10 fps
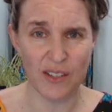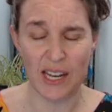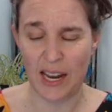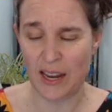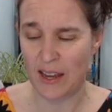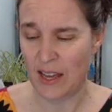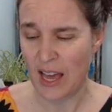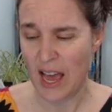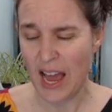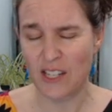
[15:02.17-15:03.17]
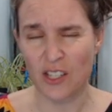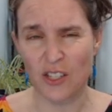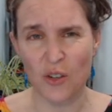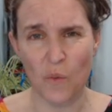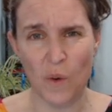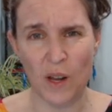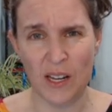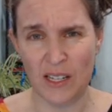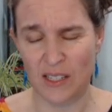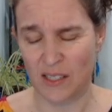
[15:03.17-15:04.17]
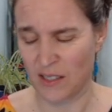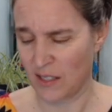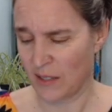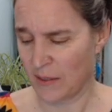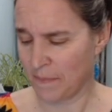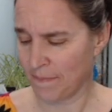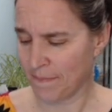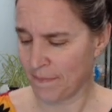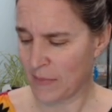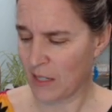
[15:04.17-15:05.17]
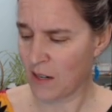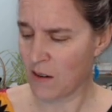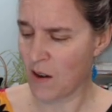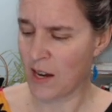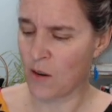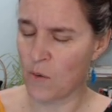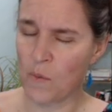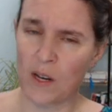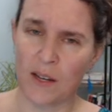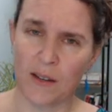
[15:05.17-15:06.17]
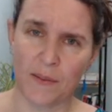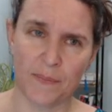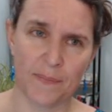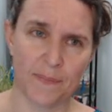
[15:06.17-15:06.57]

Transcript: that I I just don't want to I don't I don't want to